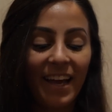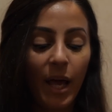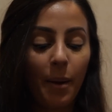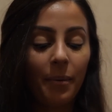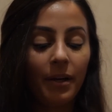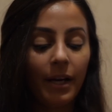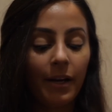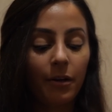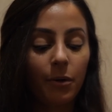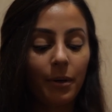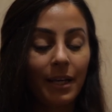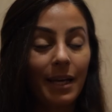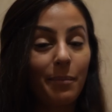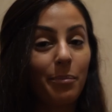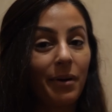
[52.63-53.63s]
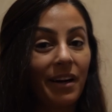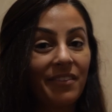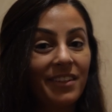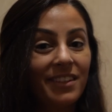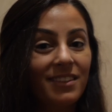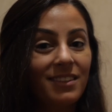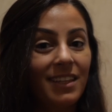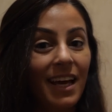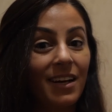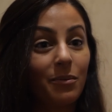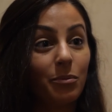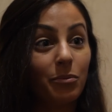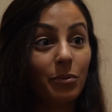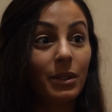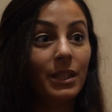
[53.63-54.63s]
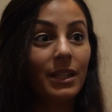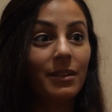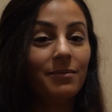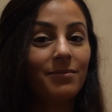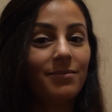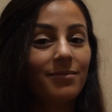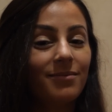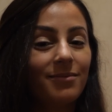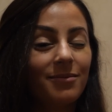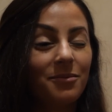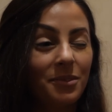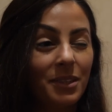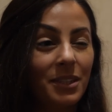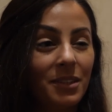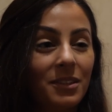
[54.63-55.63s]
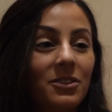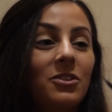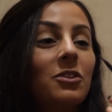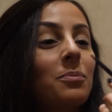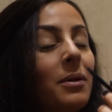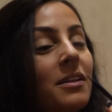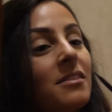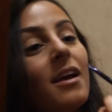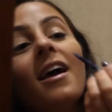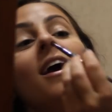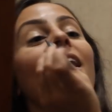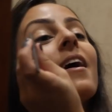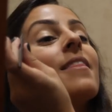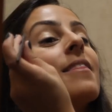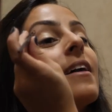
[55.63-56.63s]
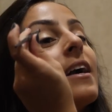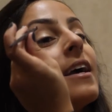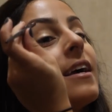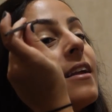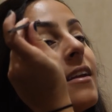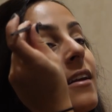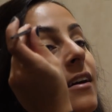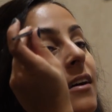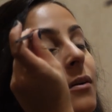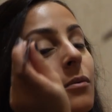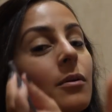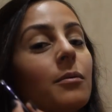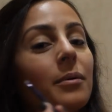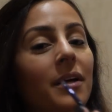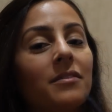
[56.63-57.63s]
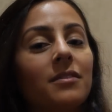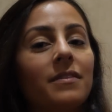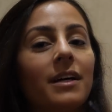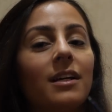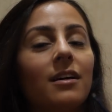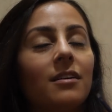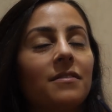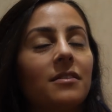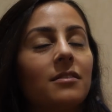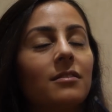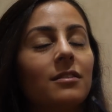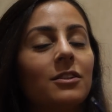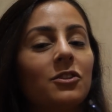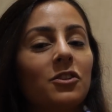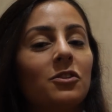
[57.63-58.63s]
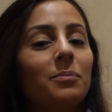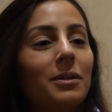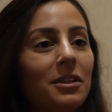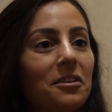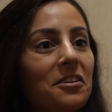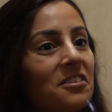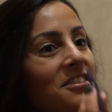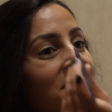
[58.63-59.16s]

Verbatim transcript: Emma and I are going to get breakfast at a really, really delicious place. And then, well, we have to find out if it's delicious, but it looks